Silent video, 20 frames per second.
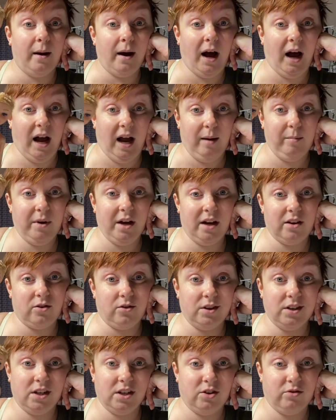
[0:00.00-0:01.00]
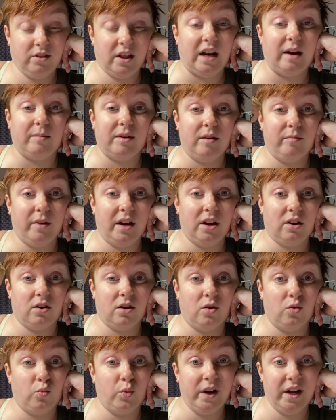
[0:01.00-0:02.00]
I'm not going to do that. I'm going to make her a
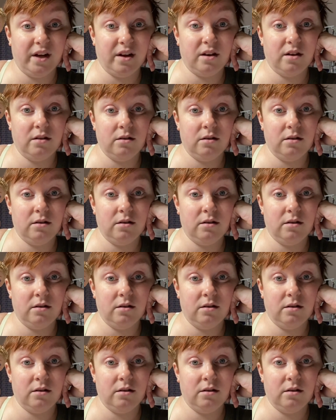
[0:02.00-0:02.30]
wig.